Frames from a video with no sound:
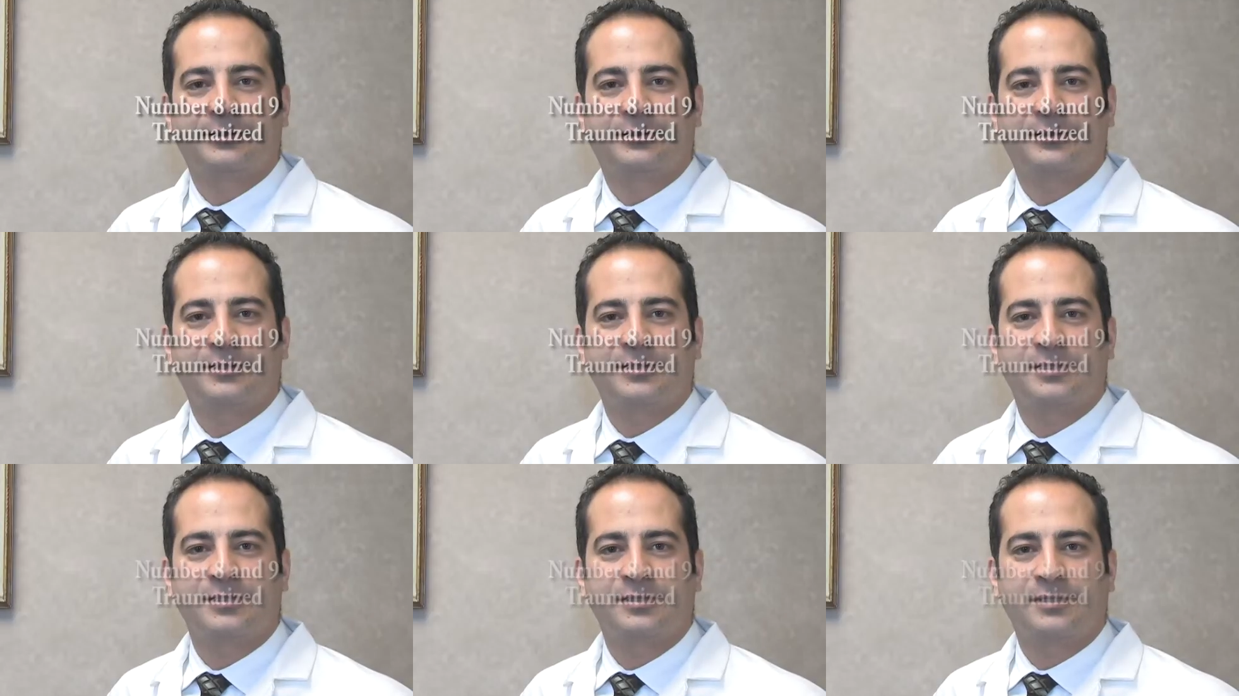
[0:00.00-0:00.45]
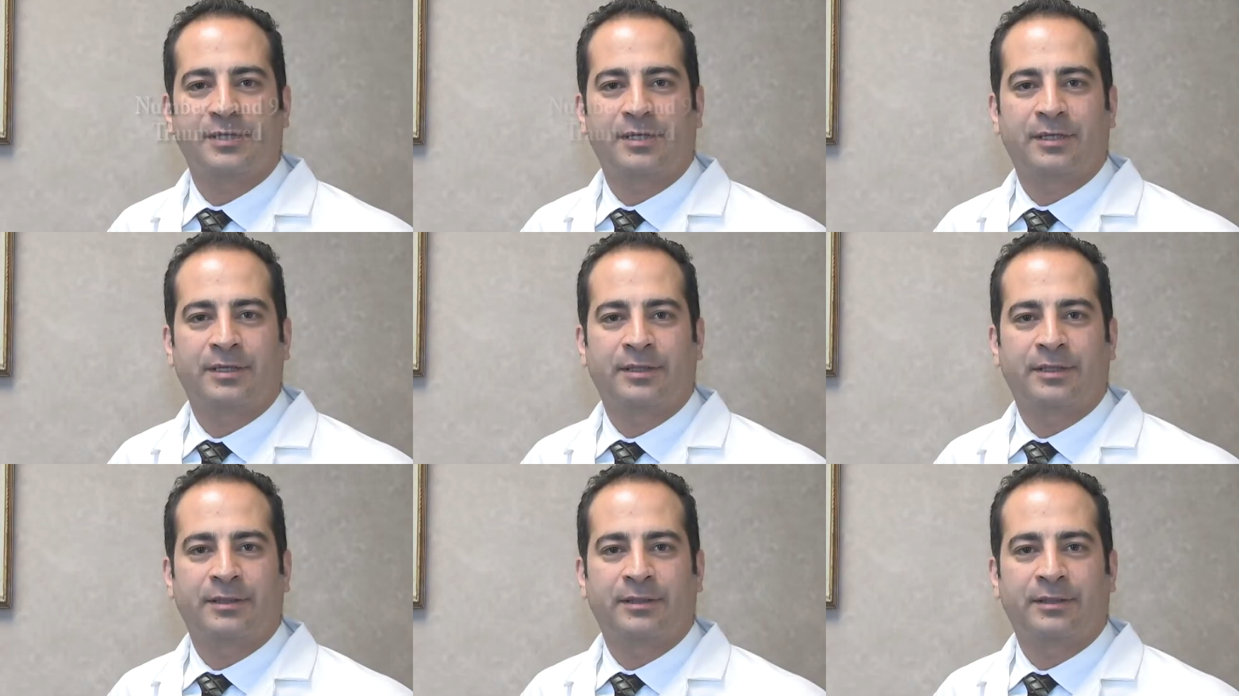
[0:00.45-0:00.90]
This is
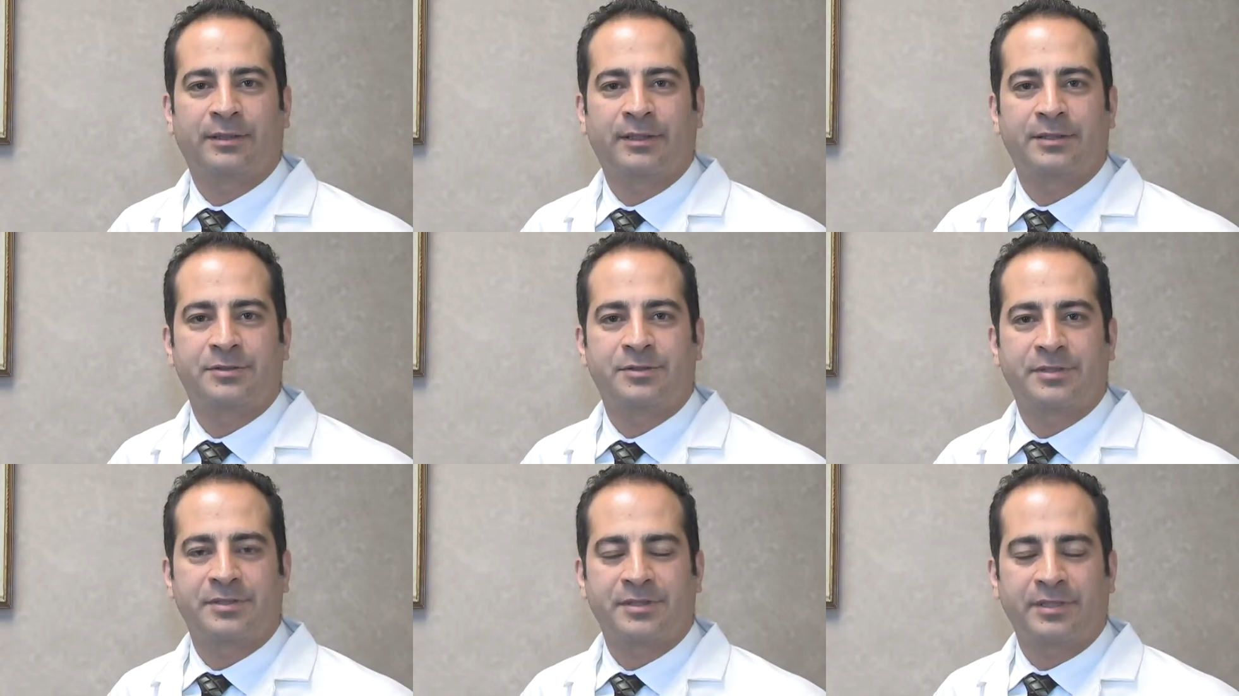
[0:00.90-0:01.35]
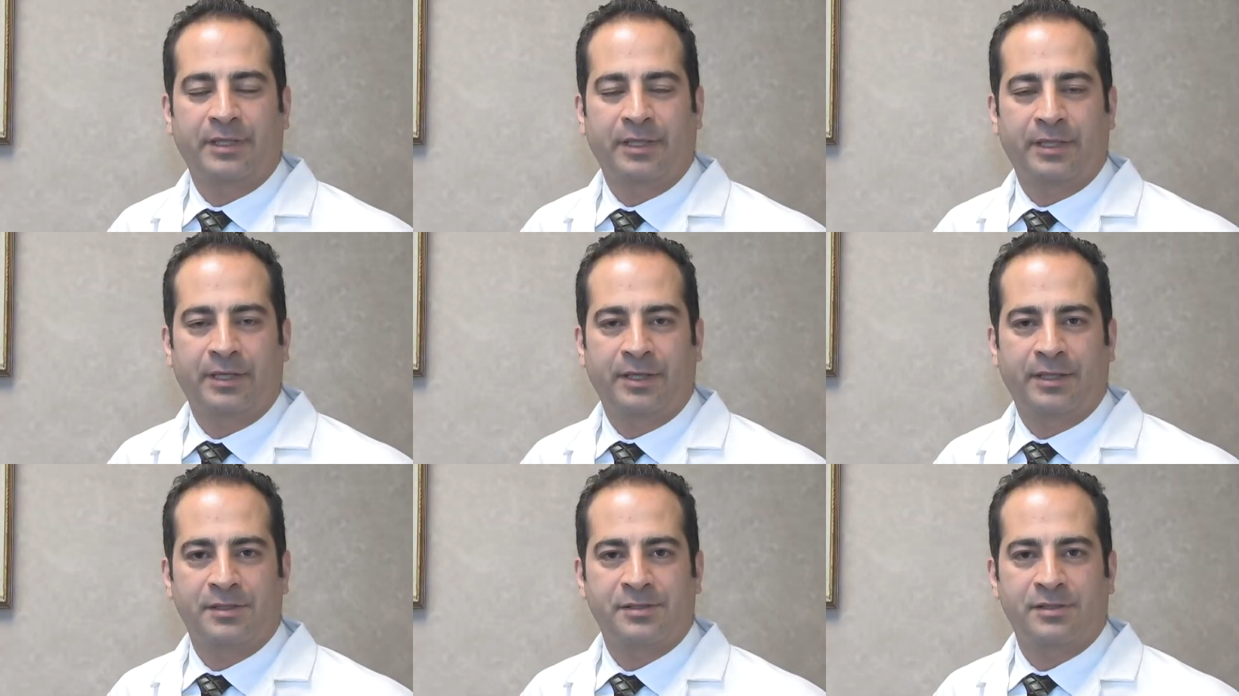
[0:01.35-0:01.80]
an interesting
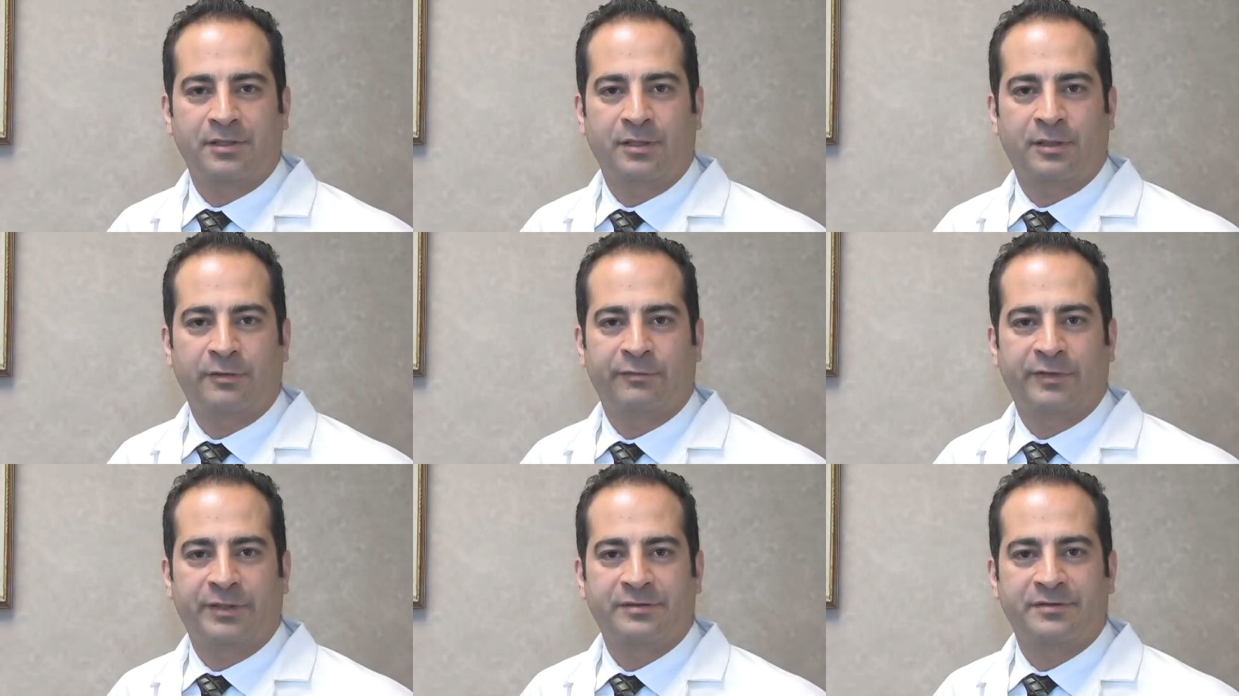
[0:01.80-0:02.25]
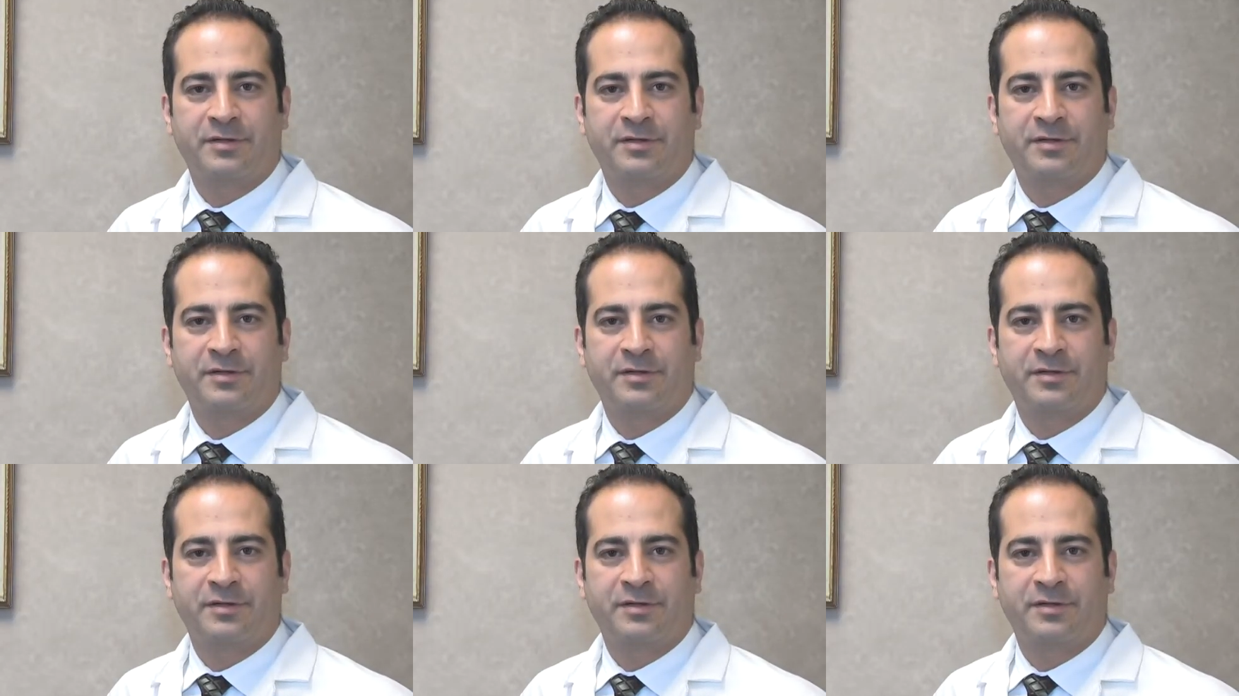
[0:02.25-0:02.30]
case of a